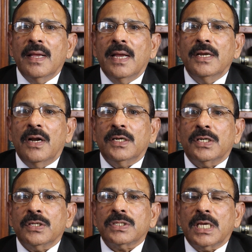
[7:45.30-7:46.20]
in order
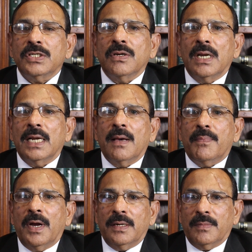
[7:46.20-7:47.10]
to schedule an
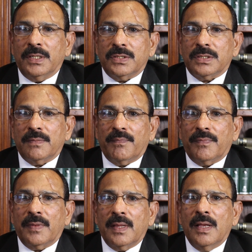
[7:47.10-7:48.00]
appointment.
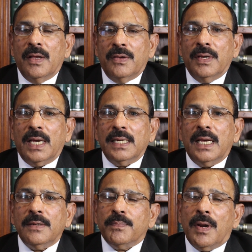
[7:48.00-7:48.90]
You can
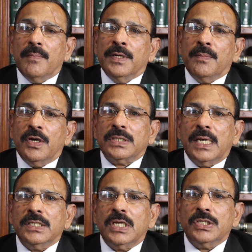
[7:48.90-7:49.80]
get, in most
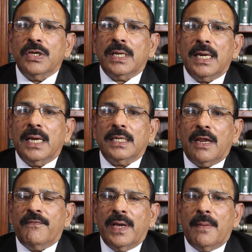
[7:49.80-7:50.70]
cases, you can get
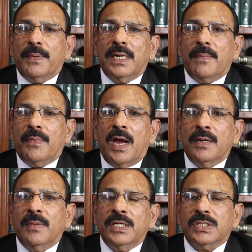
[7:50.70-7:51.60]
a fingerprint
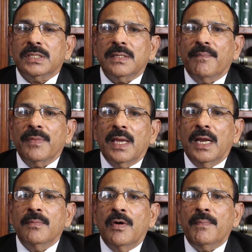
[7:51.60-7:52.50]
appointments
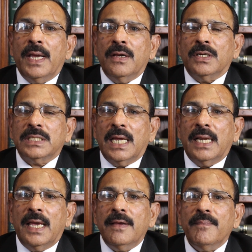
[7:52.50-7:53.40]
in Mumbai or
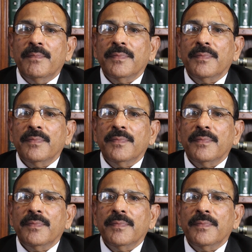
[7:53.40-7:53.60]
Chennai.